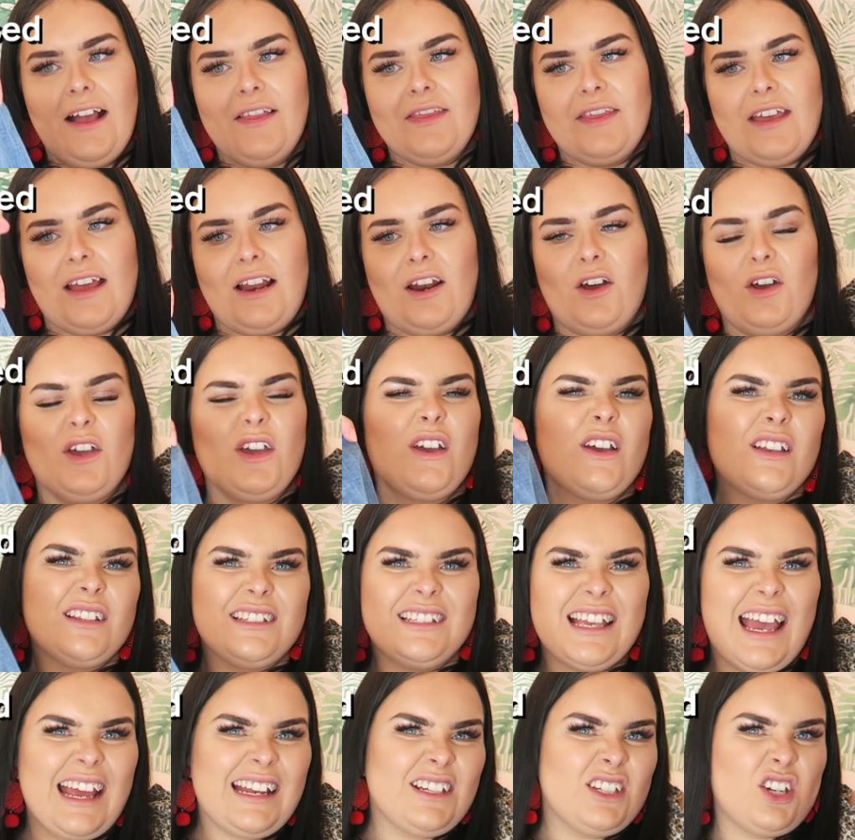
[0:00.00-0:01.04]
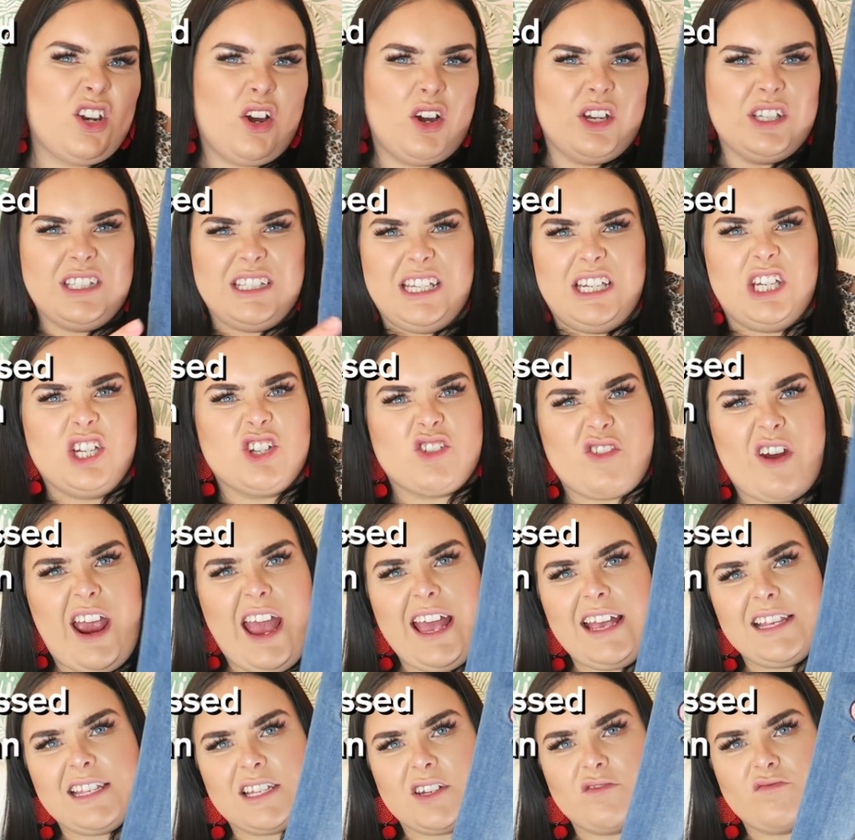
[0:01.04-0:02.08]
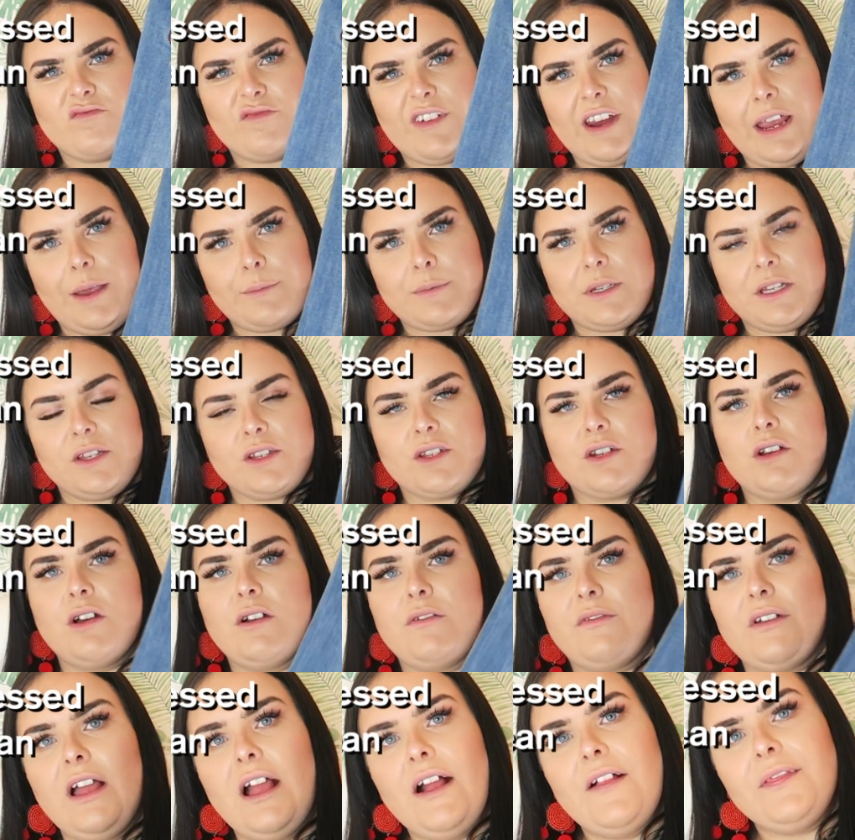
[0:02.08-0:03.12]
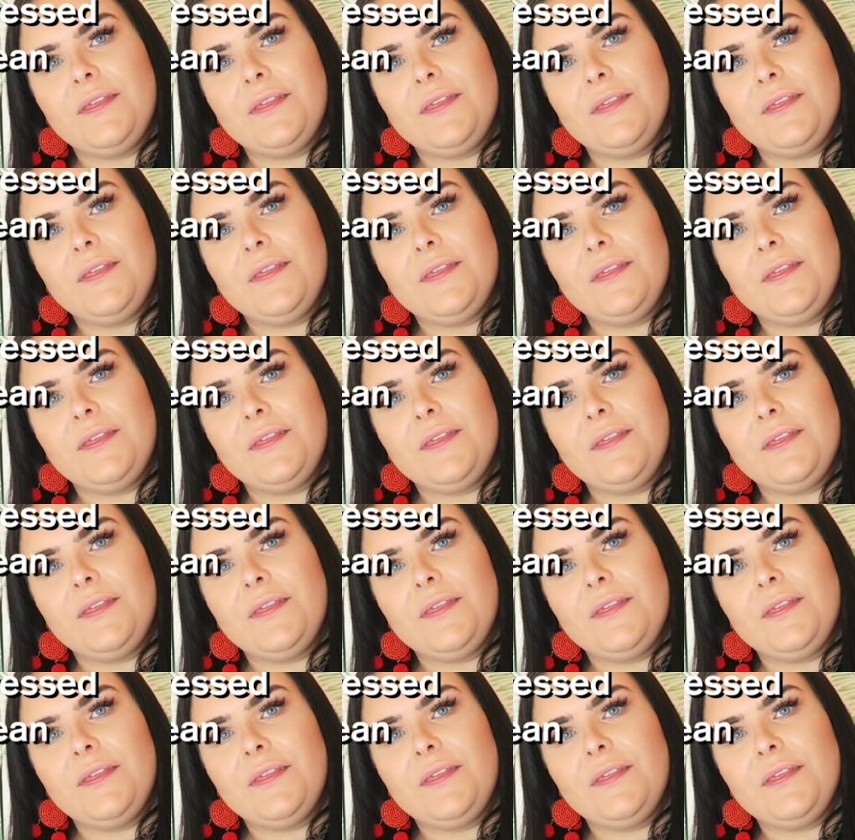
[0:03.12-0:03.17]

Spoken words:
They're like dead like distressed and ripped and stuff.